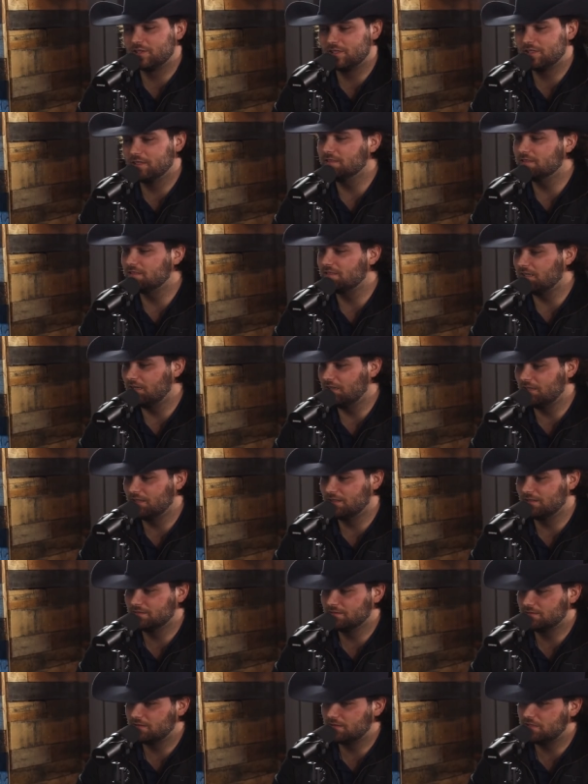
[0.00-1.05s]
She's
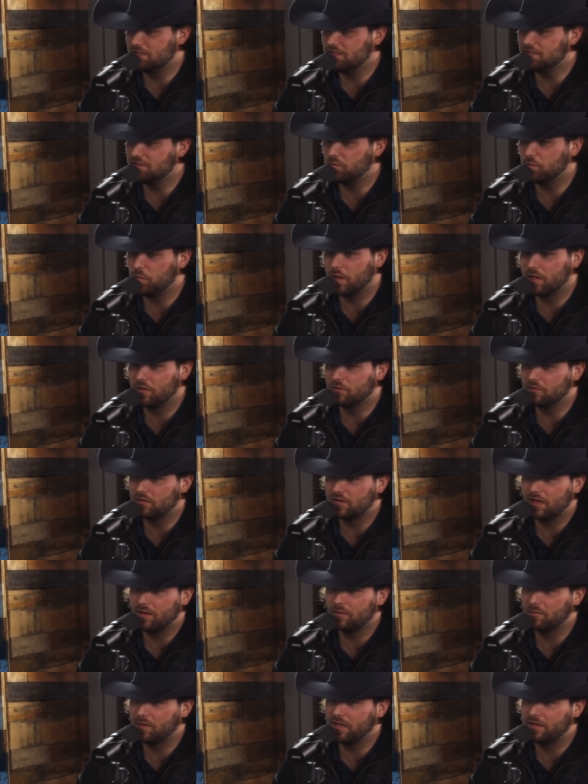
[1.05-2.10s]
uh she's big on
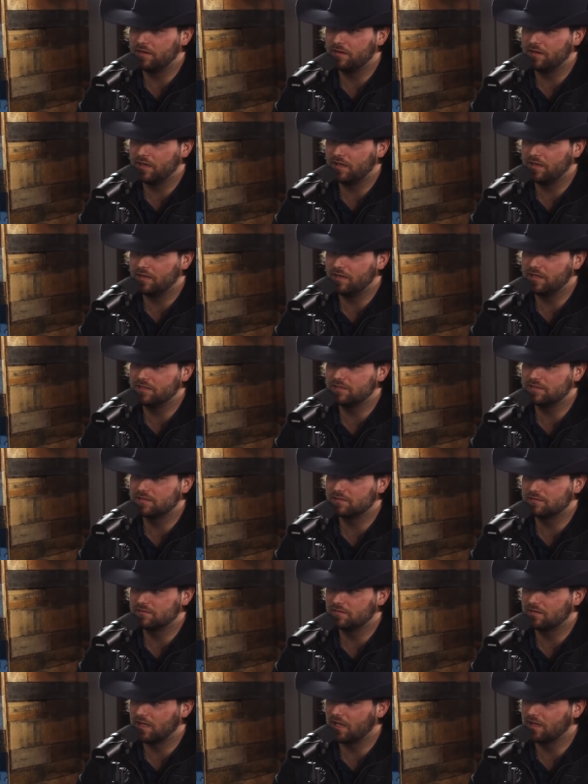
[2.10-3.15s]
that, man. And
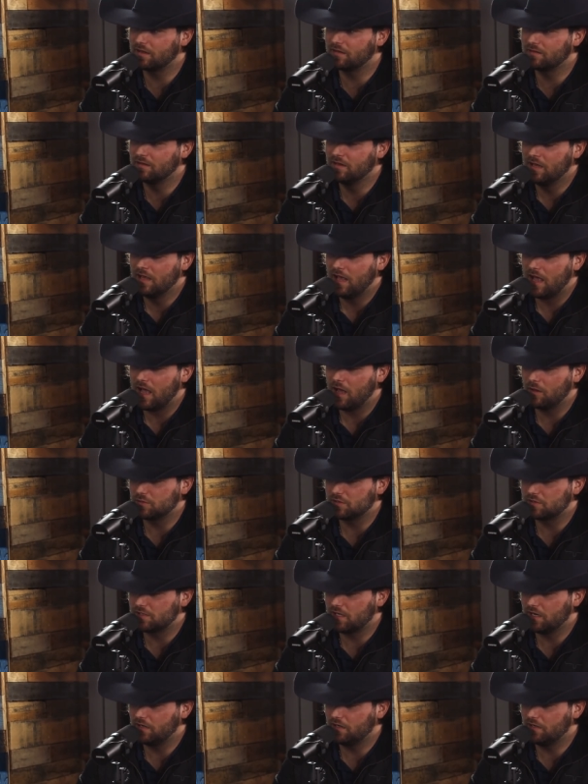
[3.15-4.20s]
it's like I was
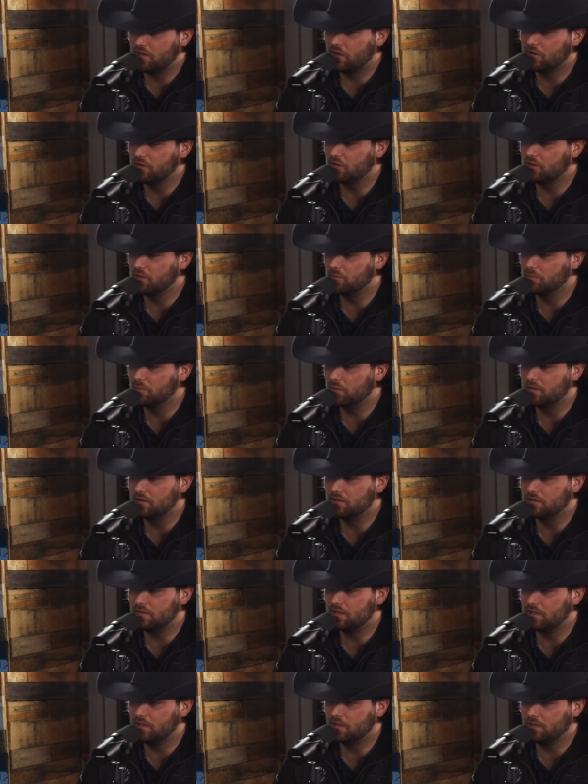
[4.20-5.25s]
saying it earlier, but
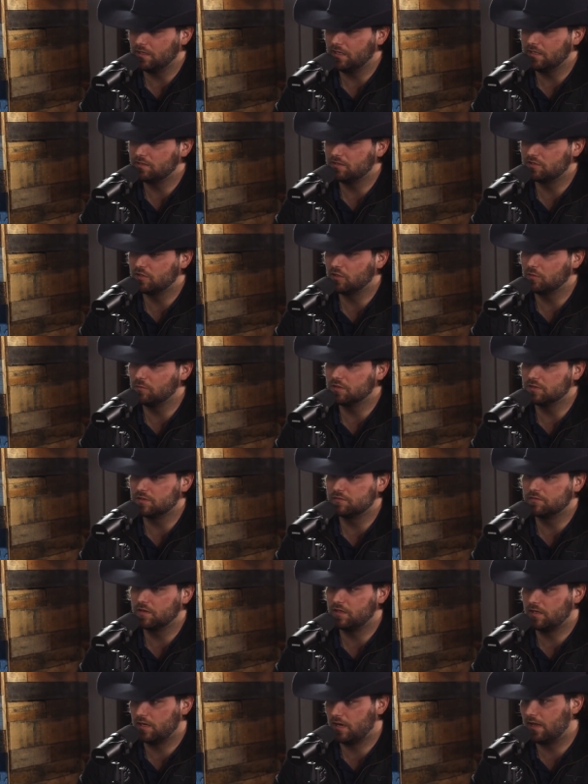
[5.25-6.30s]
uh, it's so much
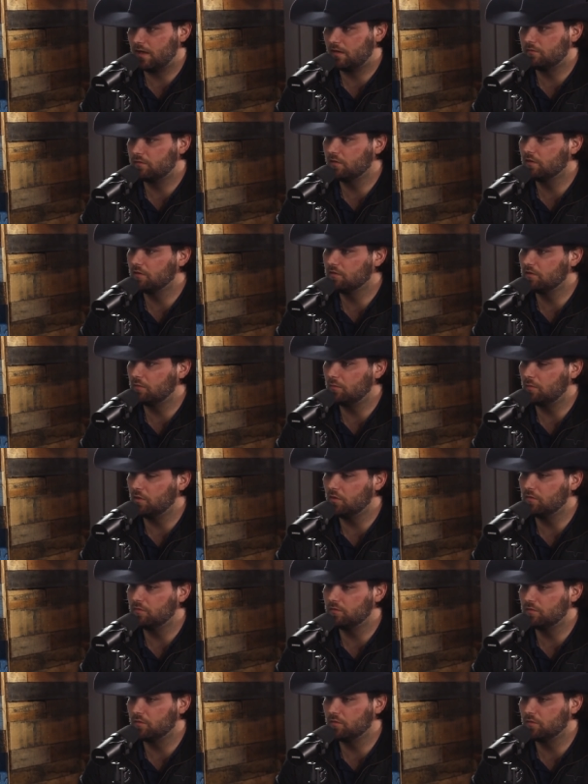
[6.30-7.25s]
fun to have her in the booth.